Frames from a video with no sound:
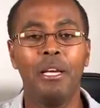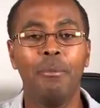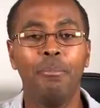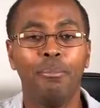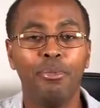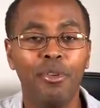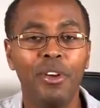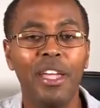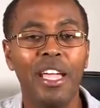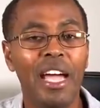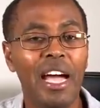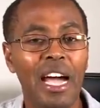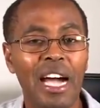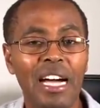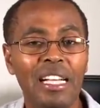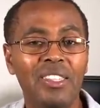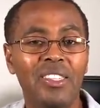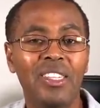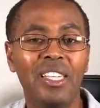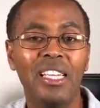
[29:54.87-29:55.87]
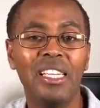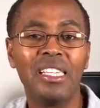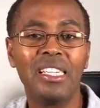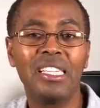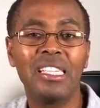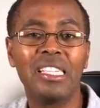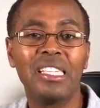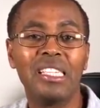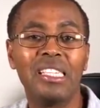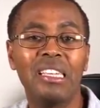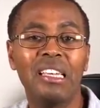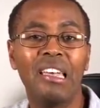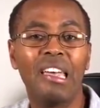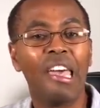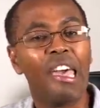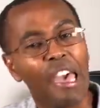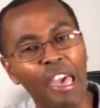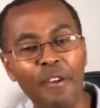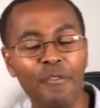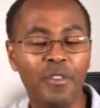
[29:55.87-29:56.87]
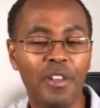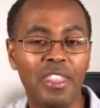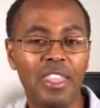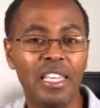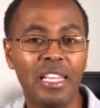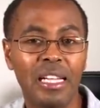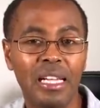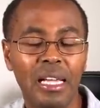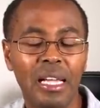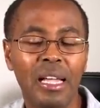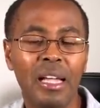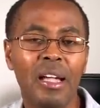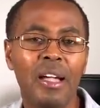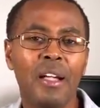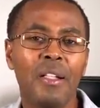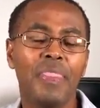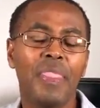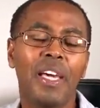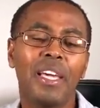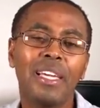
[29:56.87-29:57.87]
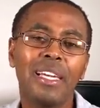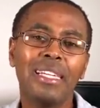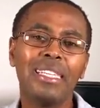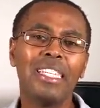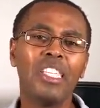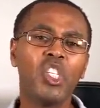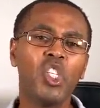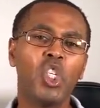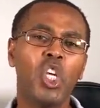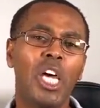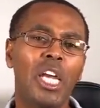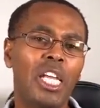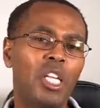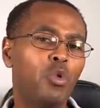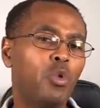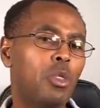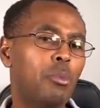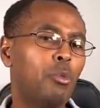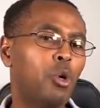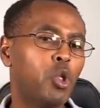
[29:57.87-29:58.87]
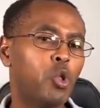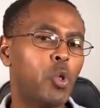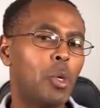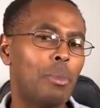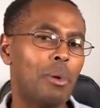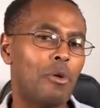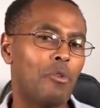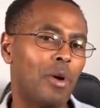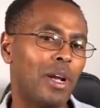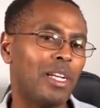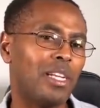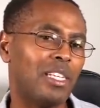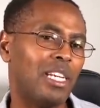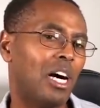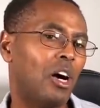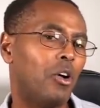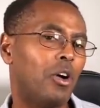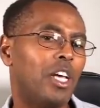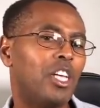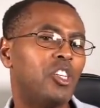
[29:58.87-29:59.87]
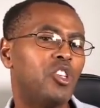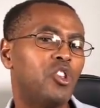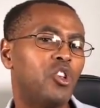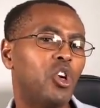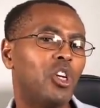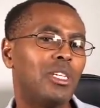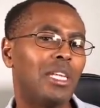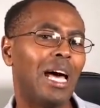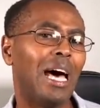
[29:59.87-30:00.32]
Prayer answers everything. The greatest challenge with most women right now is not